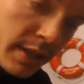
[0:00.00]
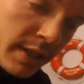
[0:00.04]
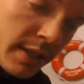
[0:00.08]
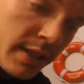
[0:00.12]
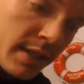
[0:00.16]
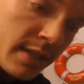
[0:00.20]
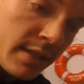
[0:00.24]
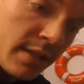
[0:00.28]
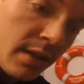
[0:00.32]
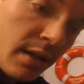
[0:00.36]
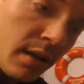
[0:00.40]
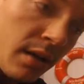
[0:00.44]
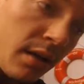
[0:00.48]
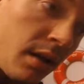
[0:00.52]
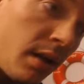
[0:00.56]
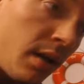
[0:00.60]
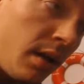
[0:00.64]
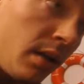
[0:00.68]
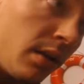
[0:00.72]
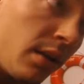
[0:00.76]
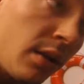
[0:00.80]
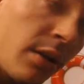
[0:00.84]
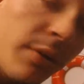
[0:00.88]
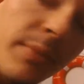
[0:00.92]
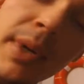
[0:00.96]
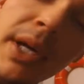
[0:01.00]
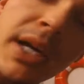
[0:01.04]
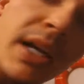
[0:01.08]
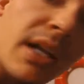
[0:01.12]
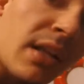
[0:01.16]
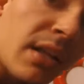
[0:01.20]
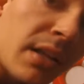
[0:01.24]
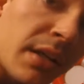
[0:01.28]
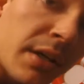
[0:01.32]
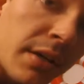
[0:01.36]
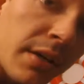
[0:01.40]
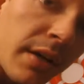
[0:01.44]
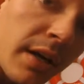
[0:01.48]
is a little bit
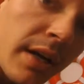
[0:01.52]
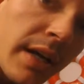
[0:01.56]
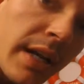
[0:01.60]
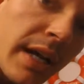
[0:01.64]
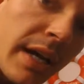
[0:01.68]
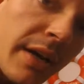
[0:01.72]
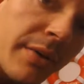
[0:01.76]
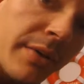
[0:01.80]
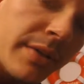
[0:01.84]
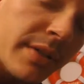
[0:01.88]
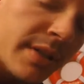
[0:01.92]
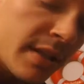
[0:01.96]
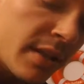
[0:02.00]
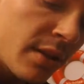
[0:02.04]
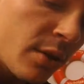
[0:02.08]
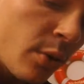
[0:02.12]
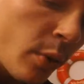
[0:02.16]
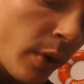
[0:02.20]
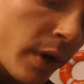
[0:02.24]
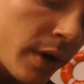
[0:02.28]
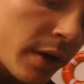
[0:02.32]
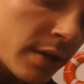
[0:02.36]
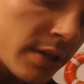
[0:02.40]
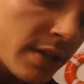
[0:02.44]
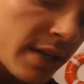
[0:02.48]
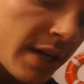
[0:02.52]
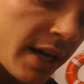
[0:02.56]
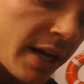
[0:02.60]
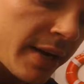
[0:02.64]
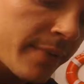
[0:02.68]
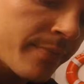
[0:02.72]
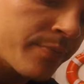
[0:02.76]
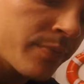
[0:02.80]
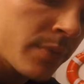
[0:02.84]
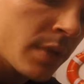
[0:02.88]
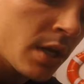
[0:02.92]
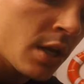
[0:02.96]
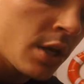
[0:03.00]
clear right now. It's in the winter
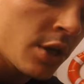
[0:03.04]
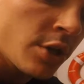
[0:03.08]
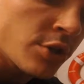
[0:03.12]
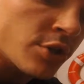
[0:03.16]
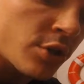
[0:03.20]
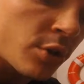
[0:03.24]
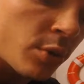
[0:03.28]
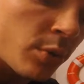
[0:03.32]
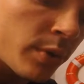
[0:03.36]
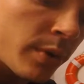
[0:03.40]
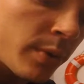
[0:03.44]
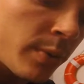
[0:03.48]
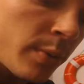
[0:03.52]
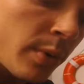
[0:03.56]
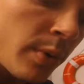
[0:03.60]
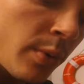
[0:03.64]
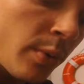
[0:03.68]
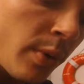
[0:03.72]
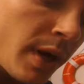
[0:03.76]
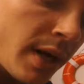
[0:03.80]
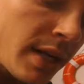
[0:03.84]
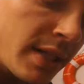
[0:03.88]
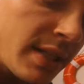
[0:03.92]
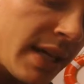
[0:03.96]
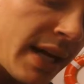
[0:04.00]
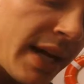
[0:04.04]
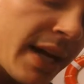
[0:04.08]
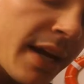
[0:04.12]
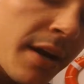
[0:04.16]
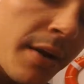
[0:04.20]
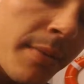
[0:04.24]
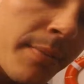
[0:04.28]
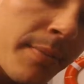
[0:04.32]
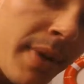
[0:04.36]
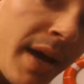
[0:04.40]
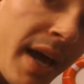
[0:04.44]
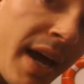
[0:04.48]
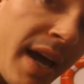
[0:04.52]
time, so we want to tie
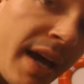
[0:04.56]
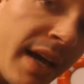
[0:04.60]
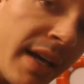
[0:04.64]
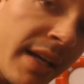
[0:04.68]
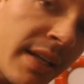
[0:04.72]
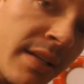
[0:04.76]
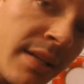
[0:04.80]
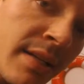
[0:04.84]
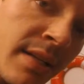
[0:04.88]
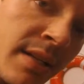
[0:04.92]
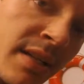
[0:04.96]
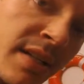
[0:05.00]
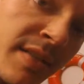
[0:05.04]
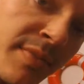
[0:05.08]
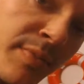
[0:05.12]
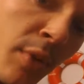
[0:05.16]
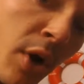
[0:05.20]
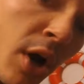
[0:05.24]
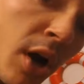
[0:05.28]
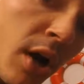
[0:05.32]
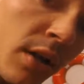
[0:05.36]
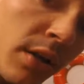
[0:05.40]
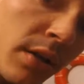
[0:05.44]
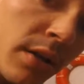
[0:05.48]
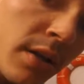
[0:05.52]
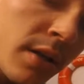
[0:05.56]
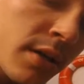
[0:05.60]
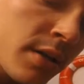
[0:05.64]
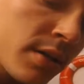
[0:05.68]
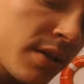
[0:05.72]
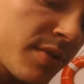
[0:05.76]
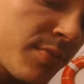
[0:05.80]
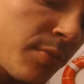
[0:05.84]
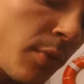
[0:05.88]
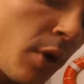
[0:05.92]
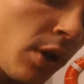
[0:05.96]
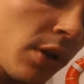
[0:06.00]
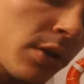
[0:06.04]
our bags smaller
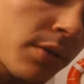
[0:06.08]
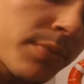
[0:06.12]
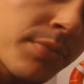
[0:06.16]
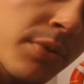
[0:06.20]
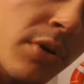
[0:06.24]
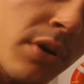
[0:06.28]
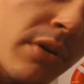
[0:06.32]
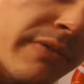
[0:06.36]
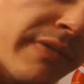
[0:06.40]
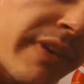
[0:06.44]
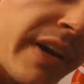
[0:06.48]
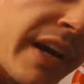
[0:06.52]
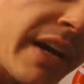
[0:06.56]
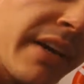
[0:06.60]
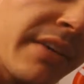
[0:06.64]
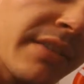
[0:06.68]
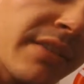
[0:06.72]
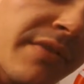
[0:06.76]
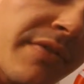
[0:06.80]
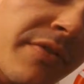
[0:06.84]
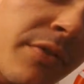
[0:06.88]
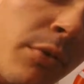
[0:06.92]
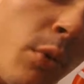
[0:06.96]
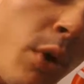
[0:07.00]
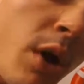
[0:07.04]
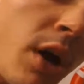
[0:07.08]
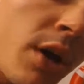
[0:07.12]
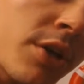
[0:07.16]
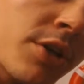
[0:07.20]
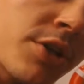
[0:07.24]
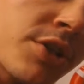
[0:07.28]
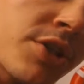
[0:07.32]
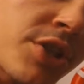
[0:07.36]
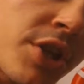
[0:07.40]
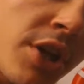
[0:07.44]
profiles. If the water's